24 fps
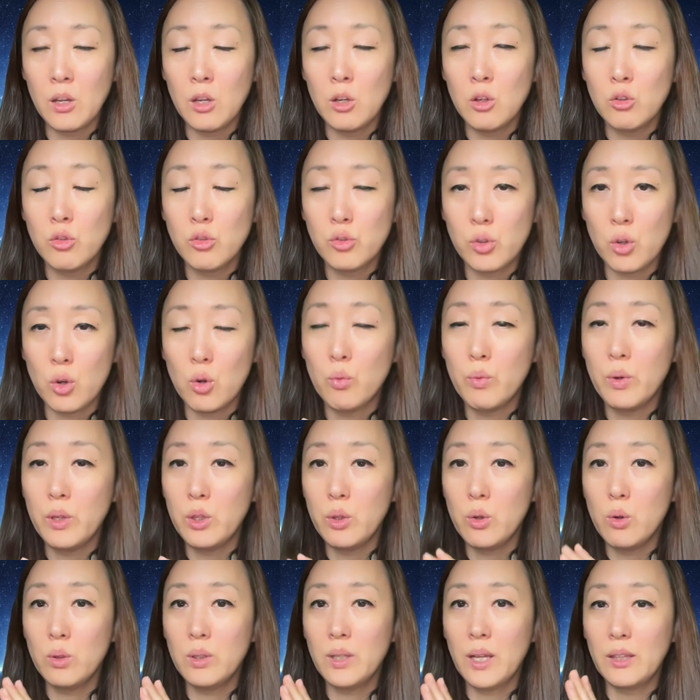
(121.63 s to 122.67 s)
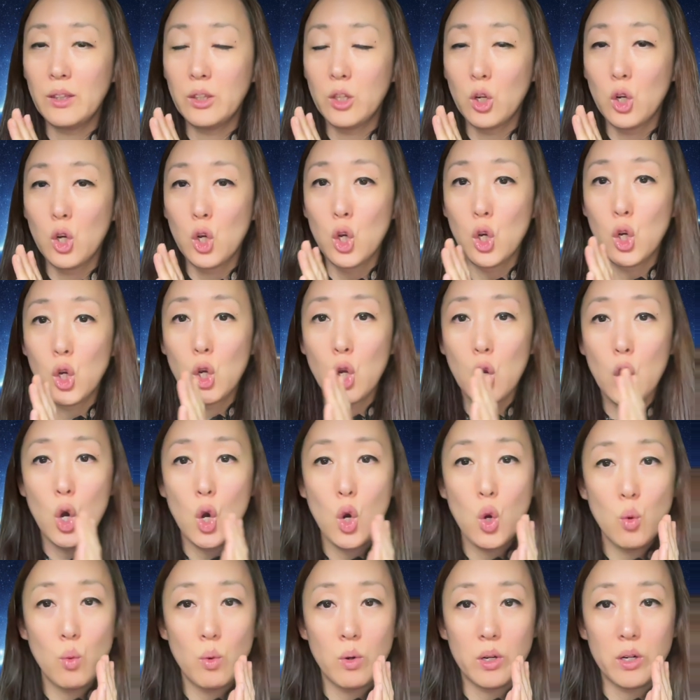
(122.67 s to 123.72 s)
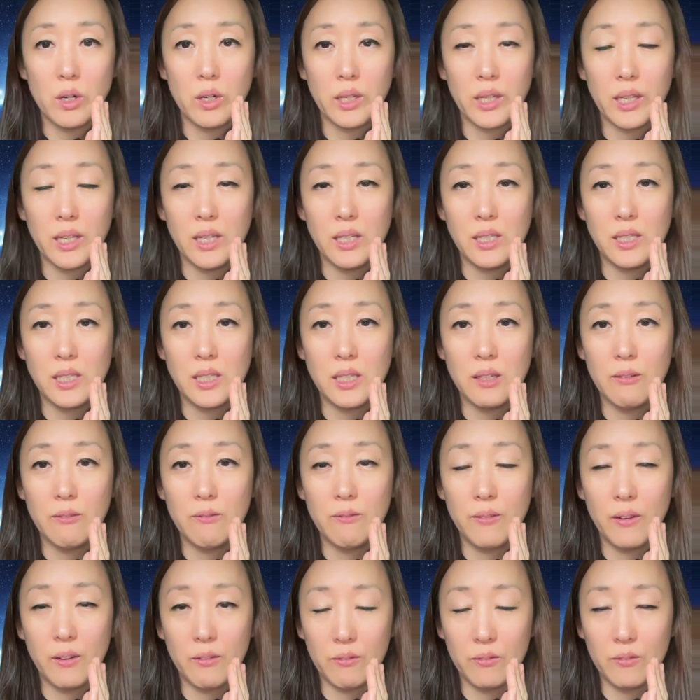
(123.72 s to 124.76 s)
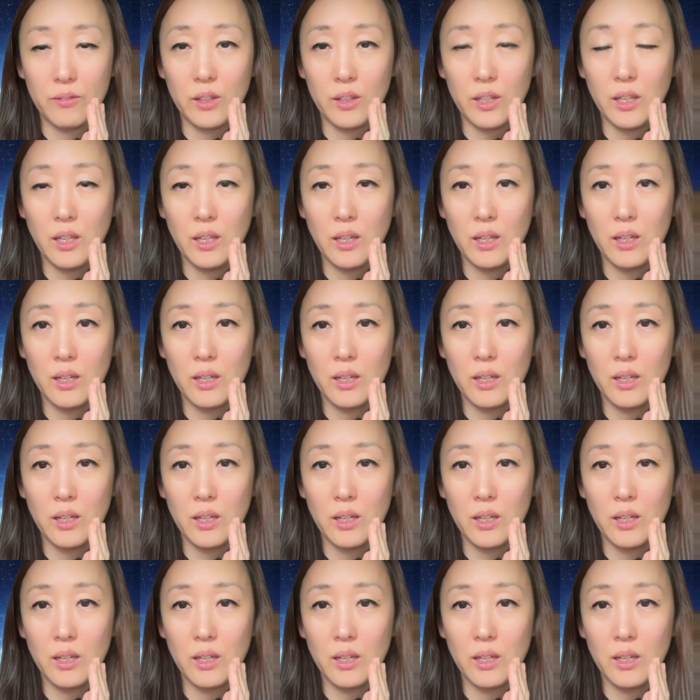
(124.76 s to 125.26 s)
So we know that the lower EC50,